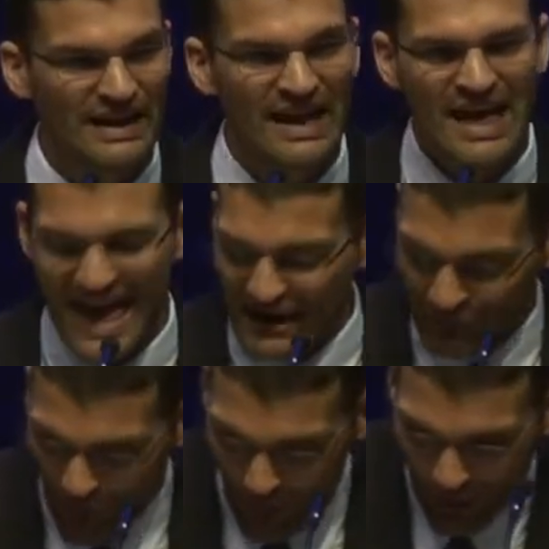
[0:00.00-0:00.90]
And, and
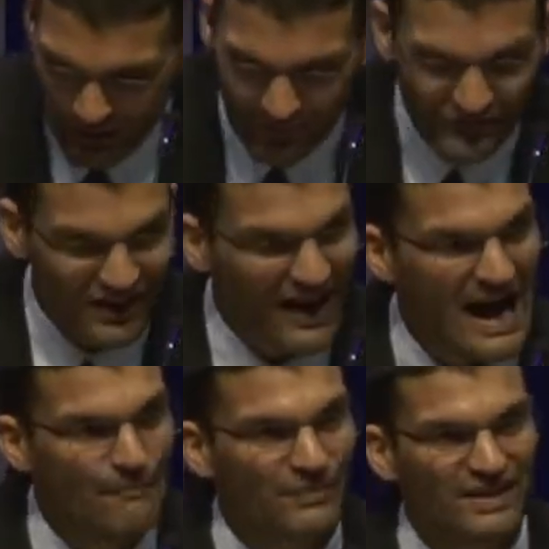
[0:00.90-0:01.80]
if all of
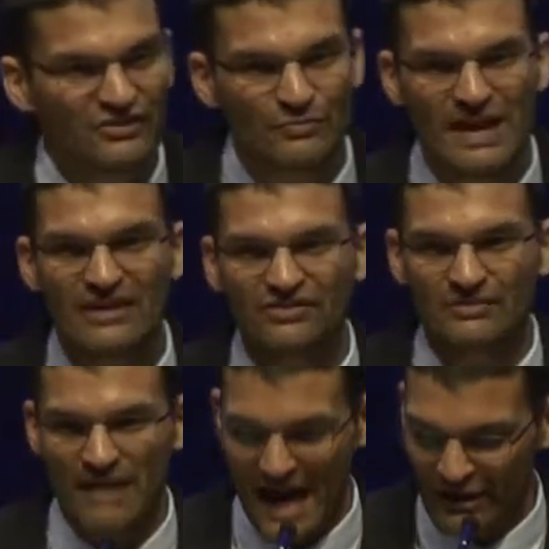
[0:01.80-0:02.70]
time and space
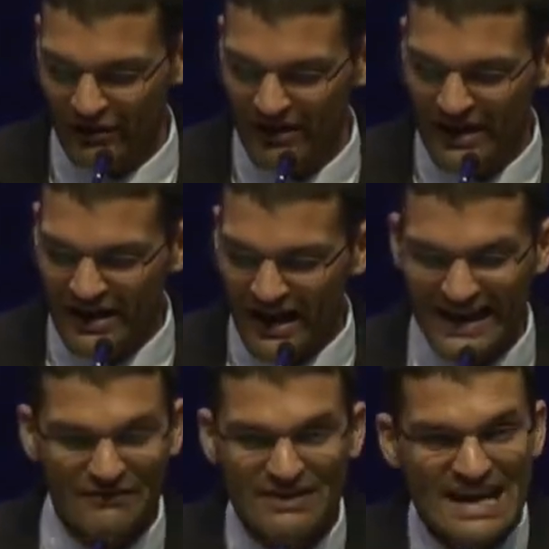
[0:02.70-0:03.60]
and matter
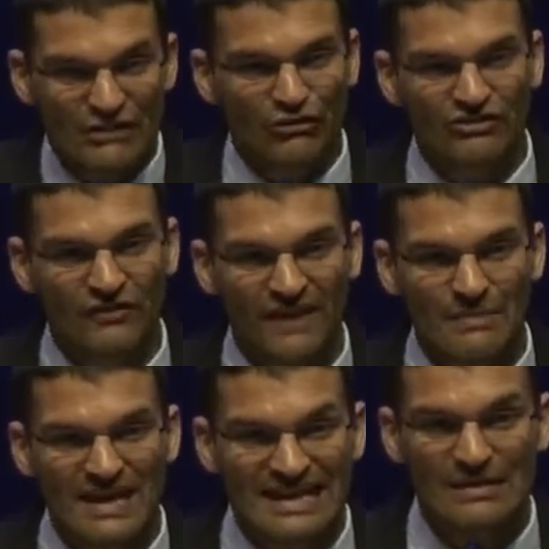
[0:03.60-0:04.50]
and even nature itself
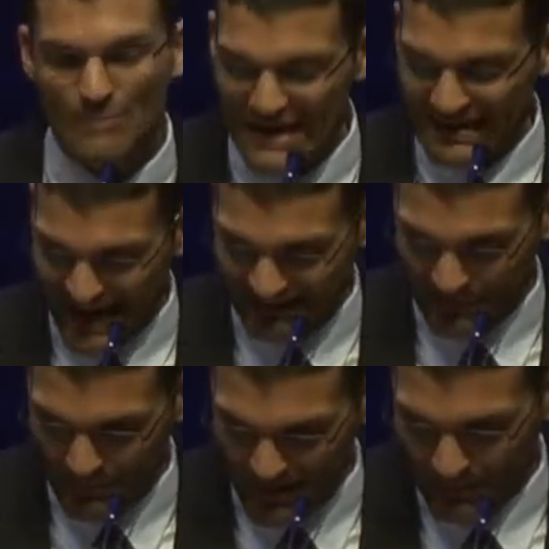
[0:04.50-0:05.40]
came into being at
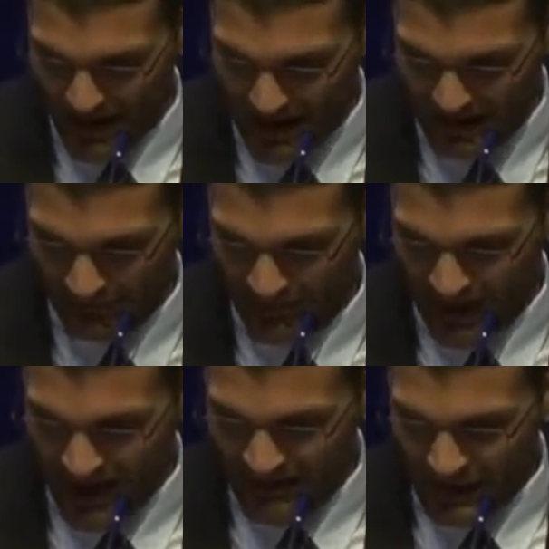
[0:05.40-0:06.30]
the Big Bang,
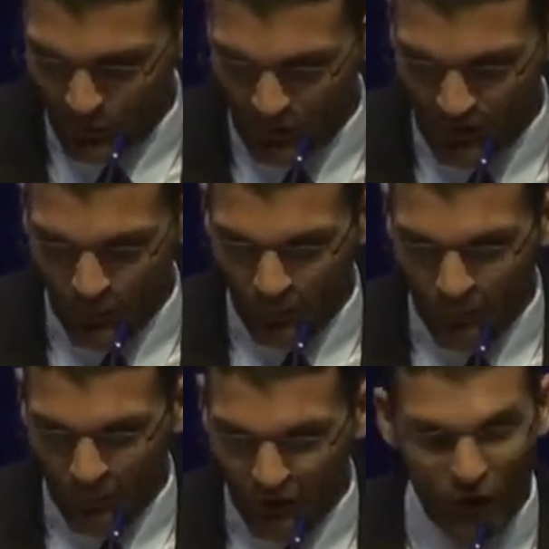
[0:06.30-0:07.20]
then wouldn't
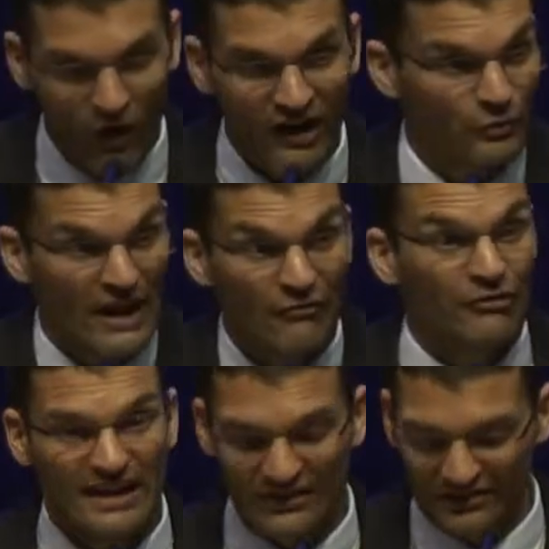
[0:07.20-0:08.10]
the cause, whatever
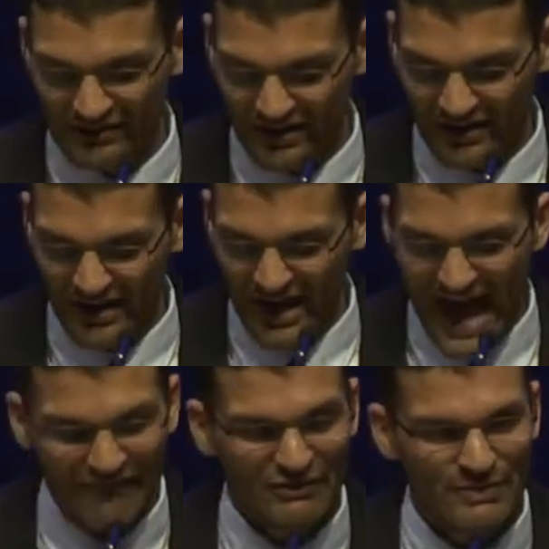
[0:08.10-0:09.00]
it is,
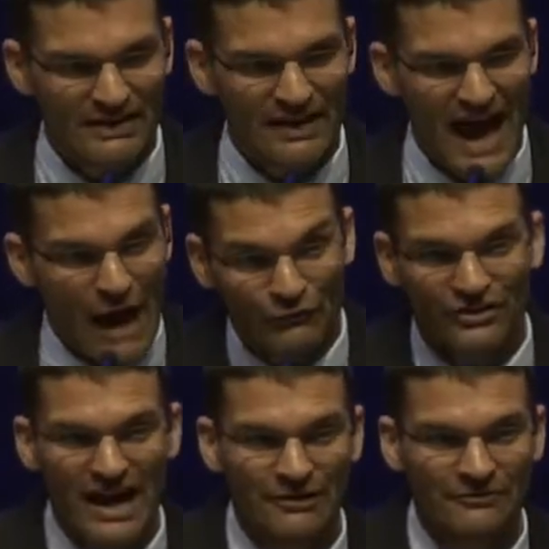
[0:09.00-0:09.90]
have to be
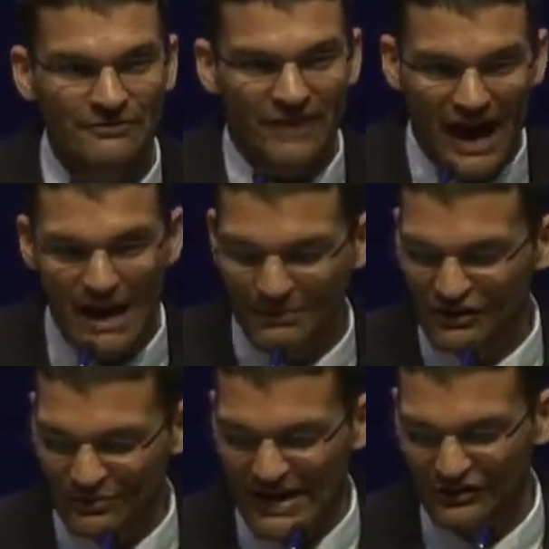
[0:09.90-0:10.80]
outside of time and
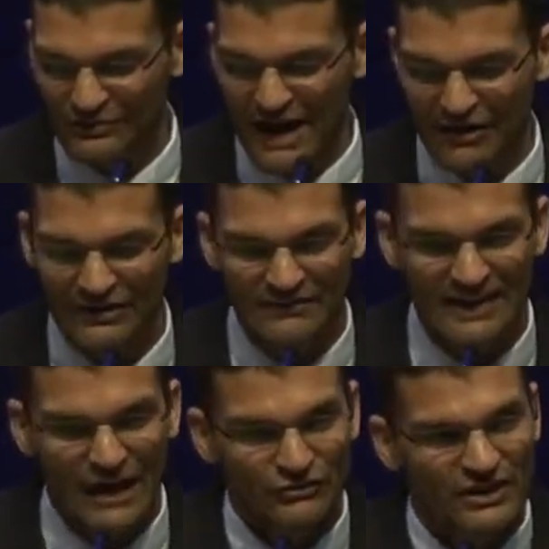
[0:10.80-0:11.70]
space and matter, even
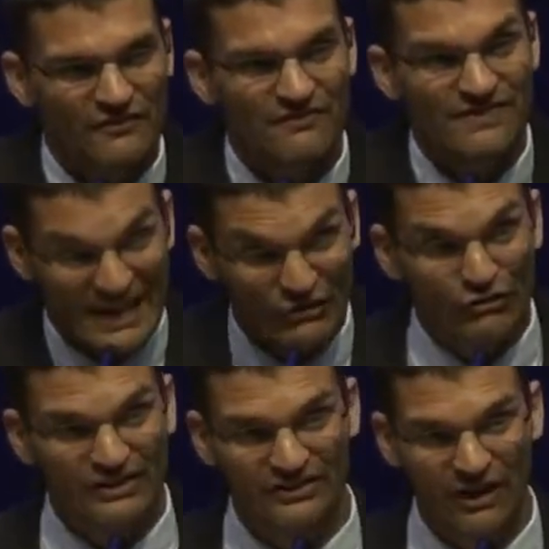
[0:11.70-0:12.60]
outside of
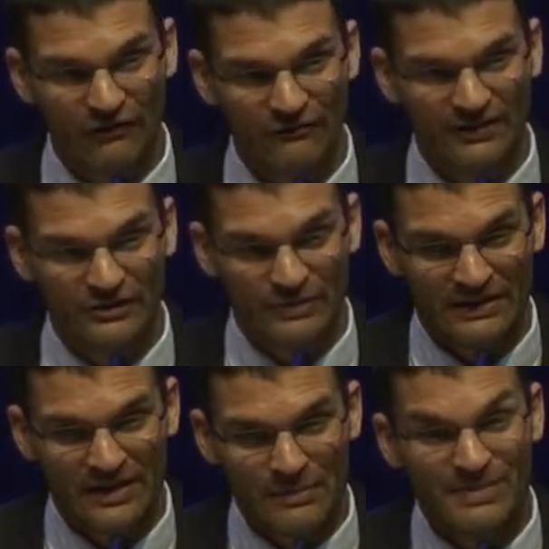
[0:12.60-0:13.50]
nature itself, at least be,
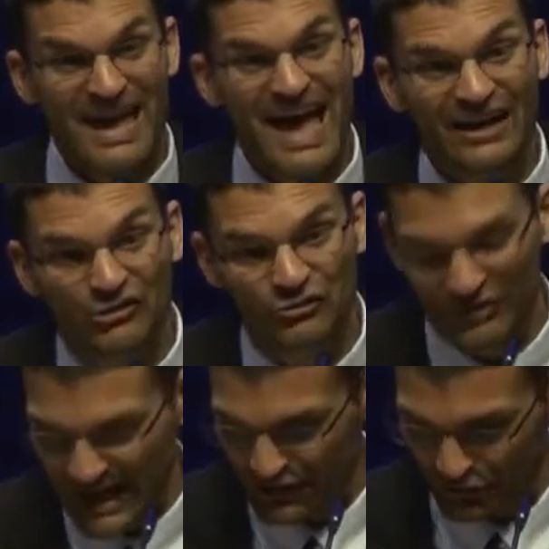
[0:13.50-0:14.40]
be extra
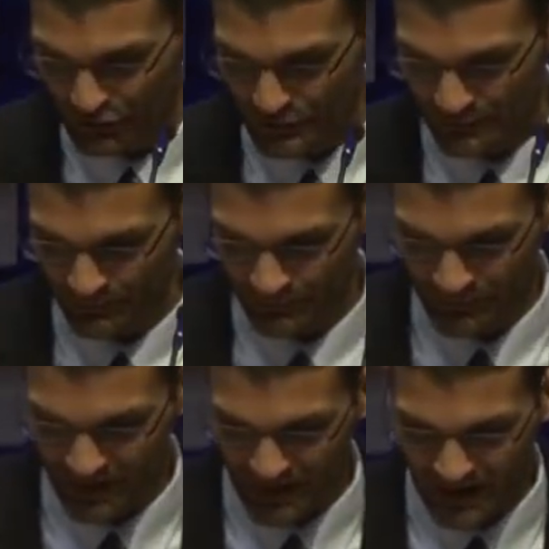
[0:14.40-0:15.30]
natural?
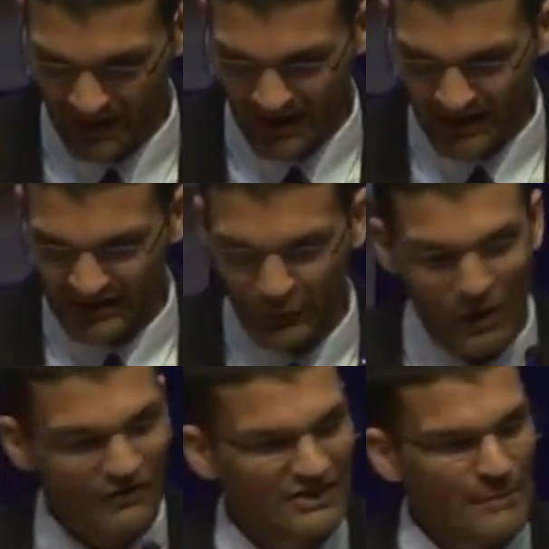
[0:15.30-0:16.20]
Now,
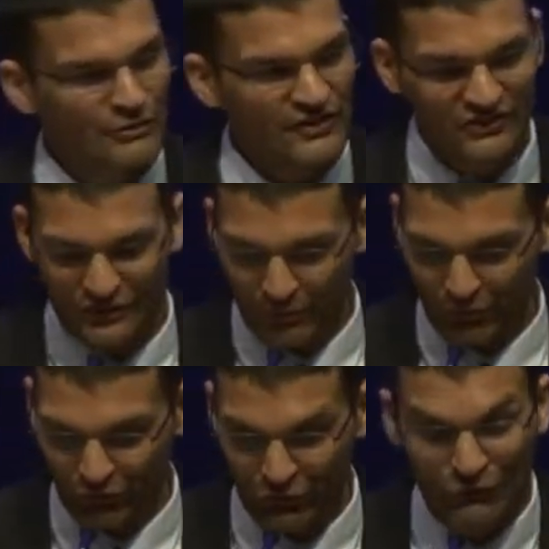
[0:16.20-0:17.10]
while this observation doesn't
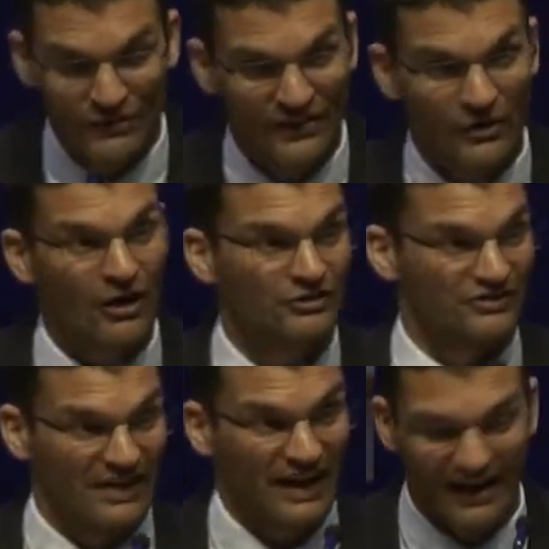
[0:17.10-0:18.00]
prove that the cause is
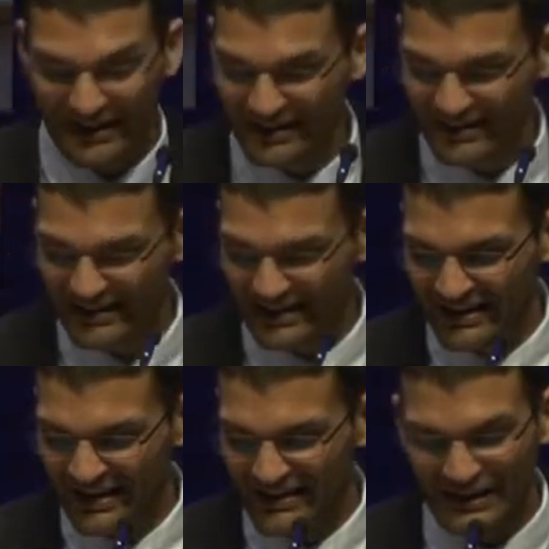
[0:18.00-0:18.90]
God,
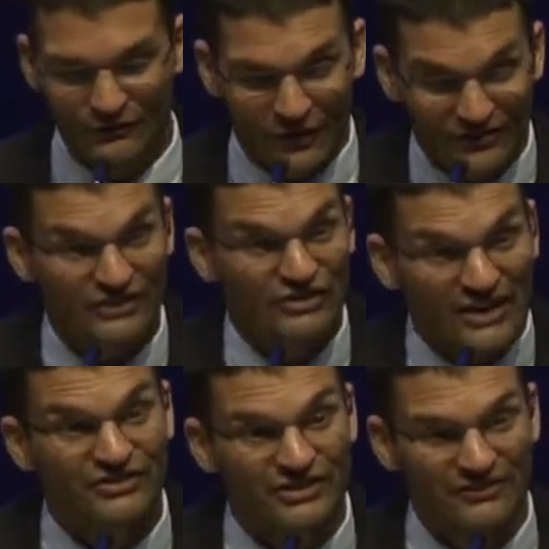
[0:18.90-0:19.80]
I think it's very
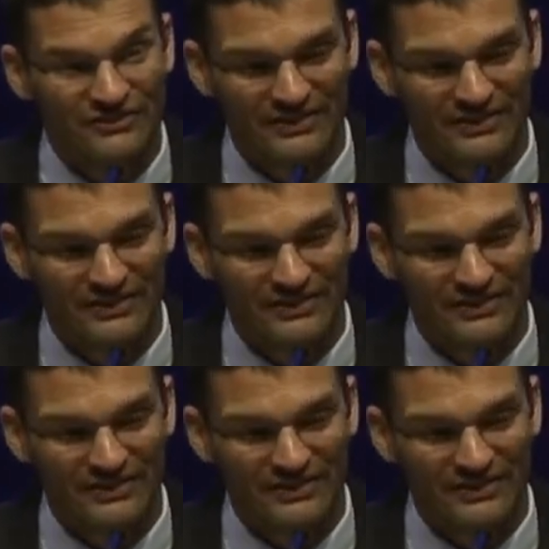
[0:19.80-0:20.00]
suggestive.